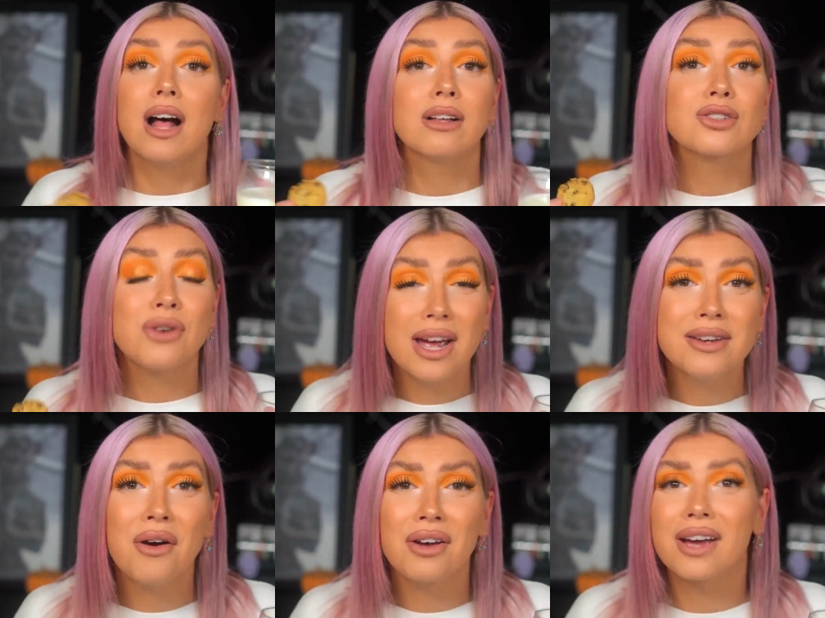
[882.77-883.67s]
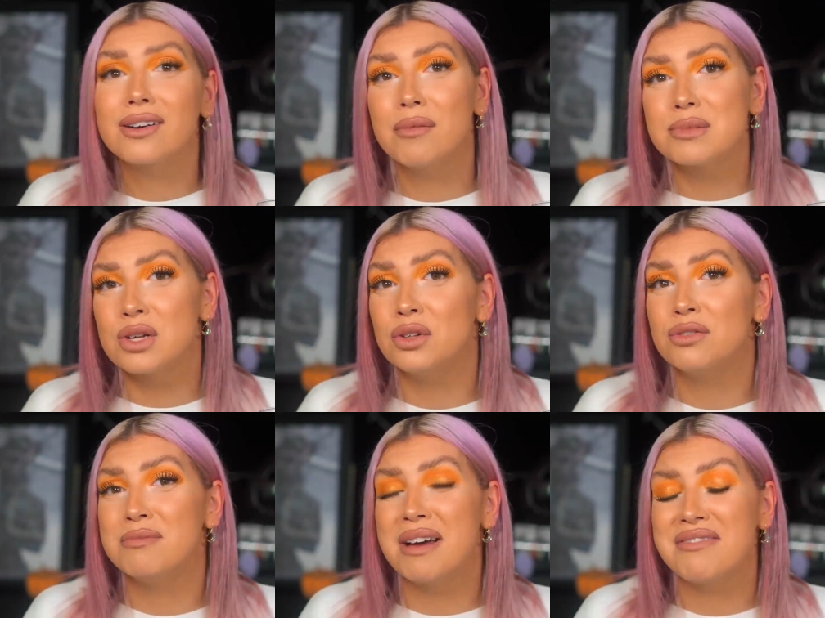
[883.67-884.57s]
I'll try and not get crumbs all
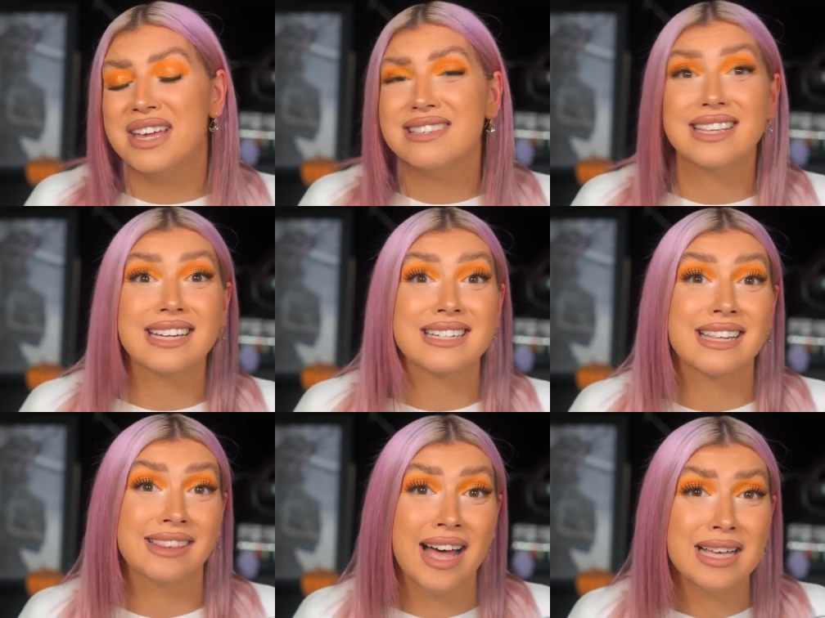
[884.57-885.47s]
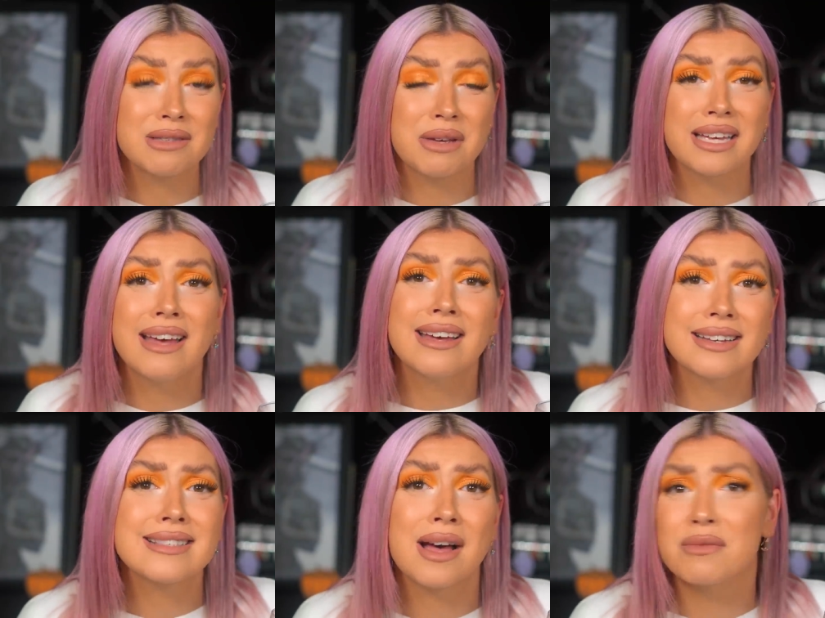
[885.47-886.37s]
over my face like I did last week
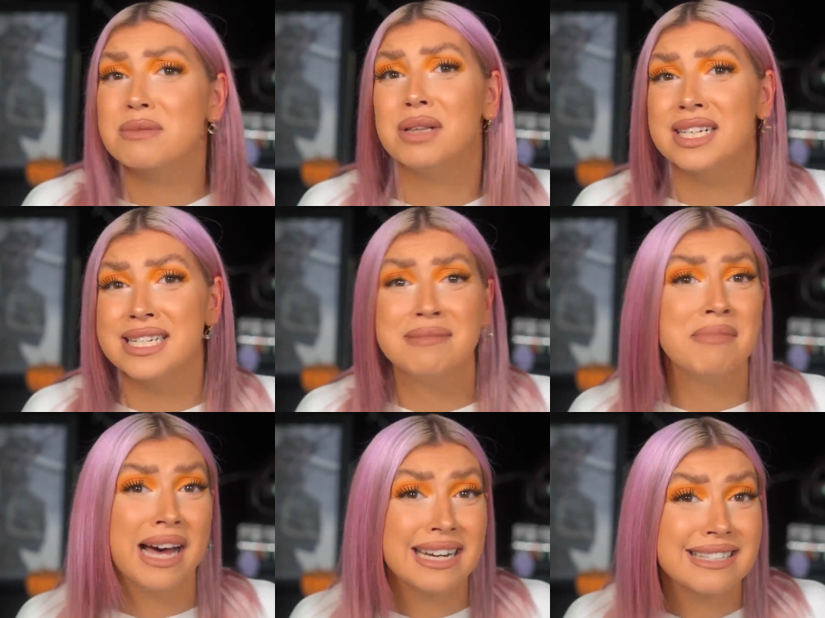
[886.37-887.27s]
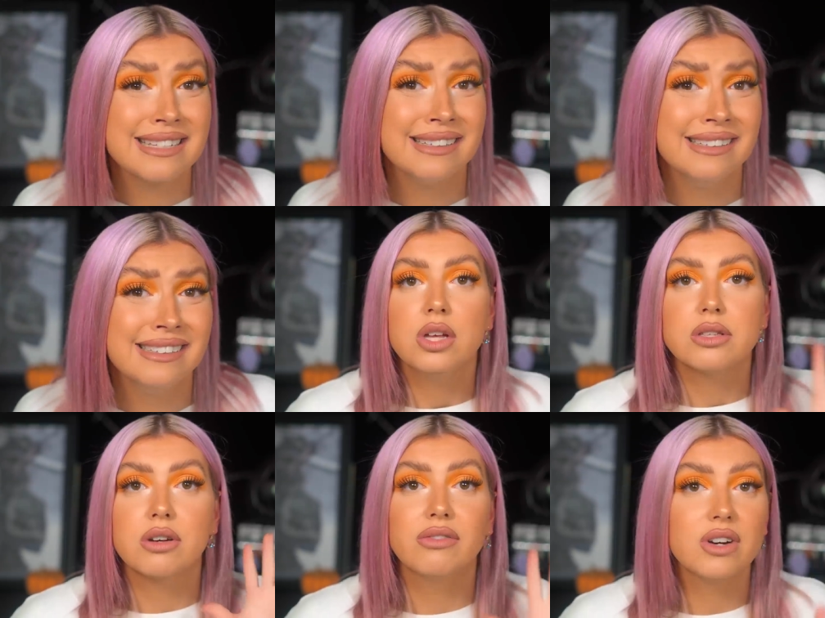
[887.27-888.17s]
because that was bloody embarrassing.
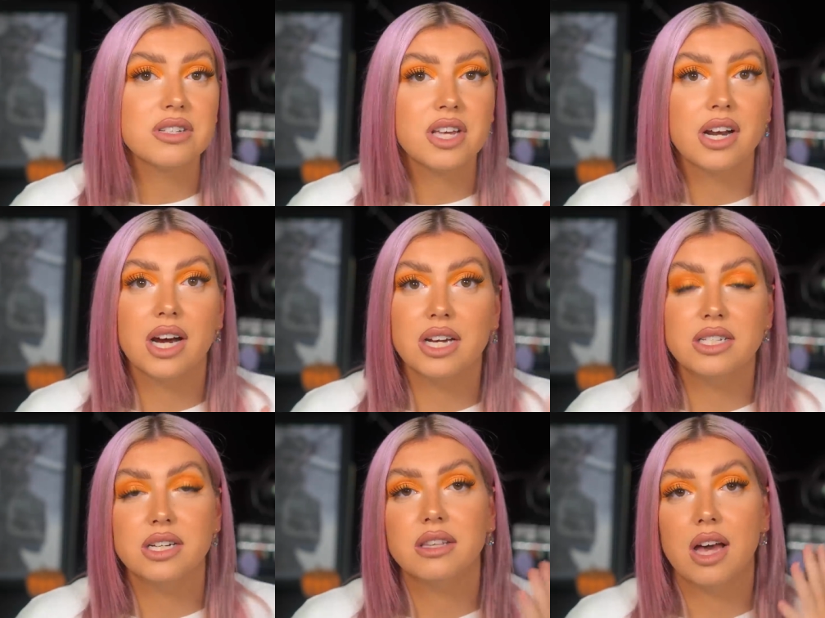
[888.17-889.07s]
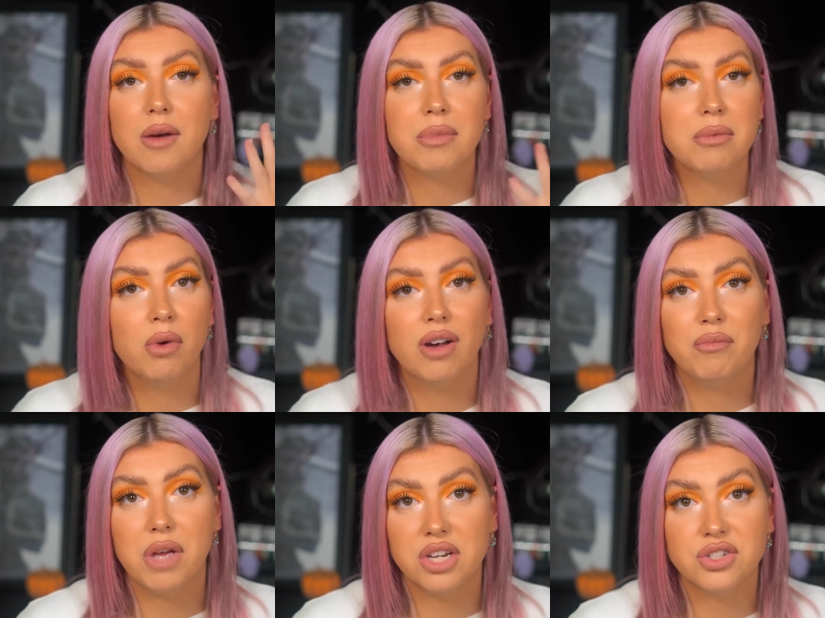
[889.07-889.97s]
So our first kind of idea that people have
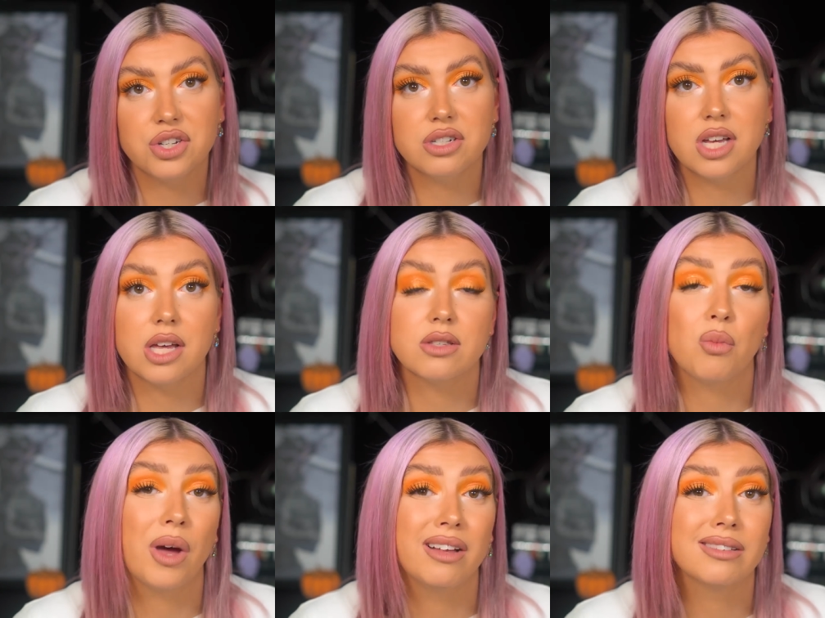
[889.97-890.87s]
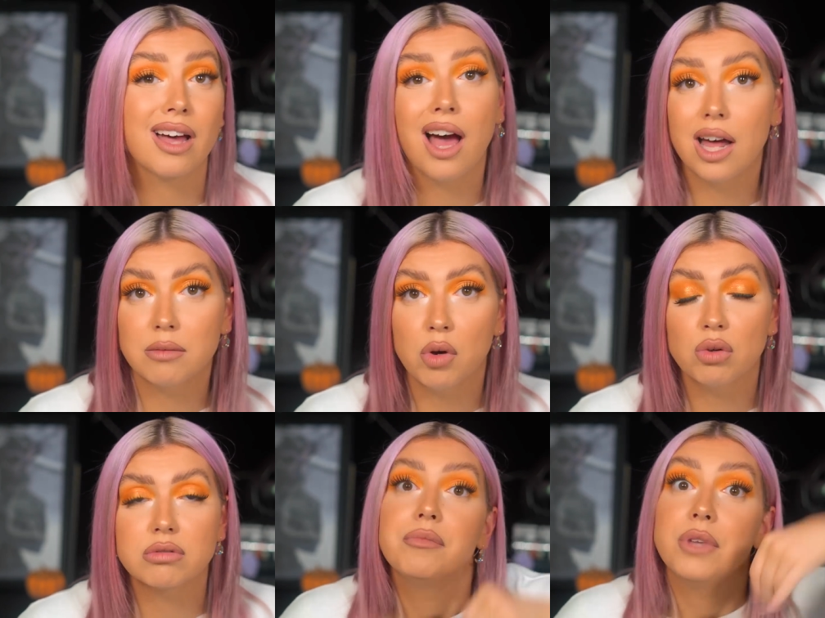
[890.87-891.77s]
mentioned is wild
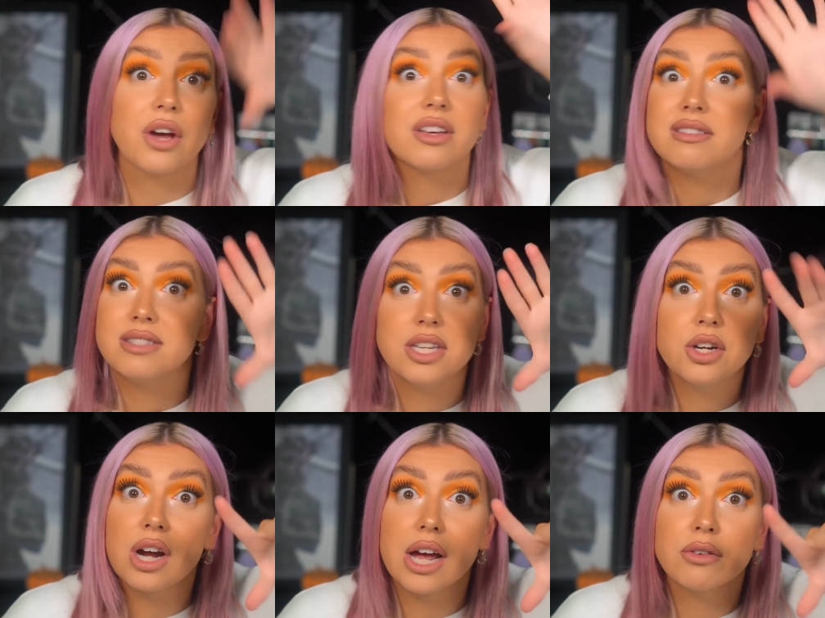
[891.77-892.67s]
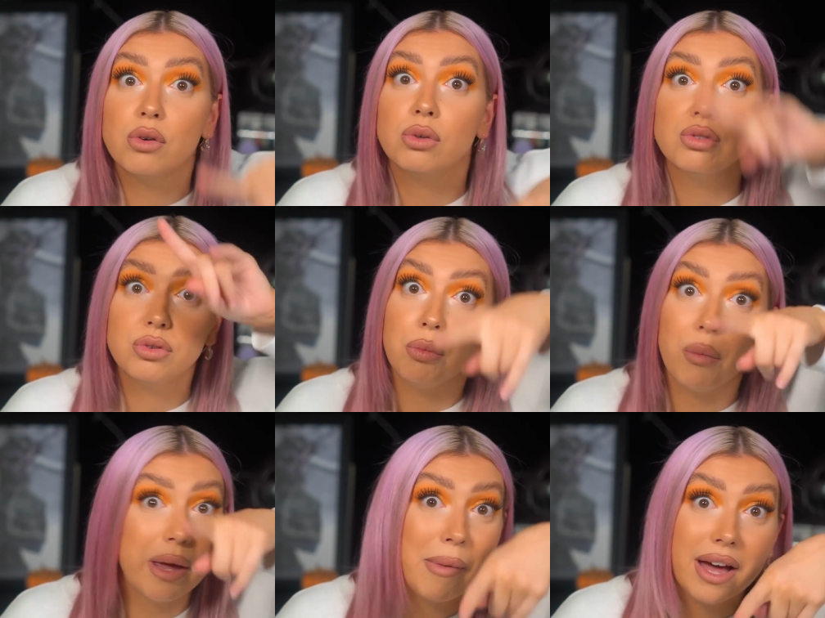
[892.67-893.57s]
animals. Now I can see your eye rolls from
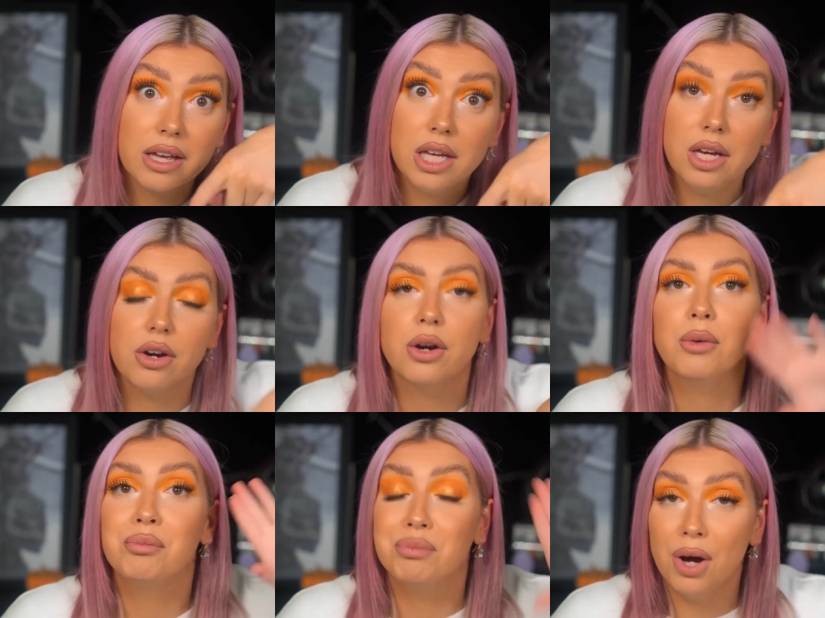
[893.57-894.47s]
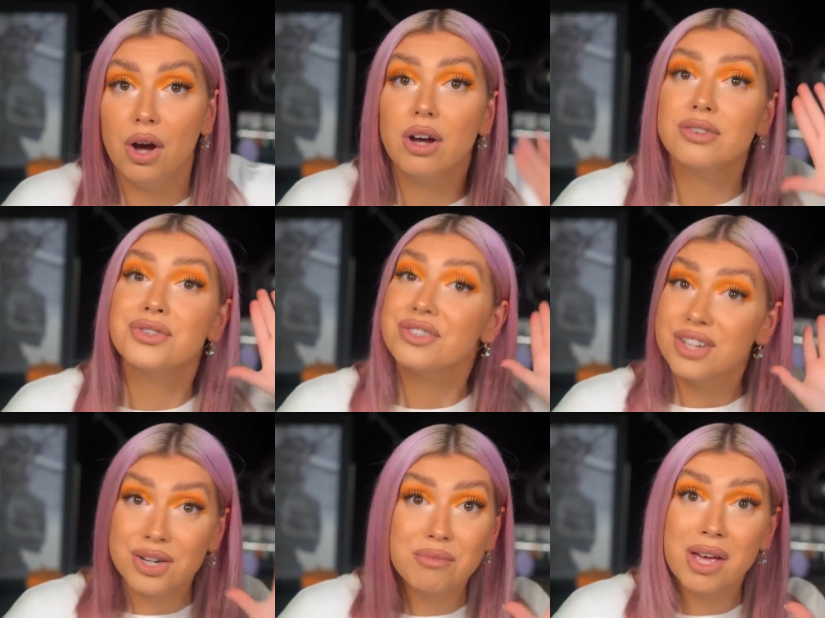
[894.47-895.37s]
way back here, but just
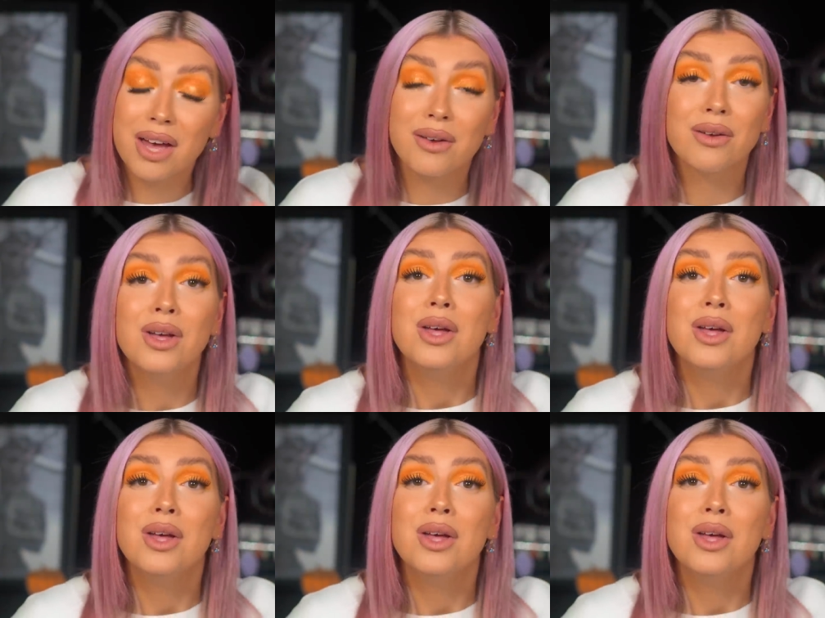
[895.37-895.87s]
hear me out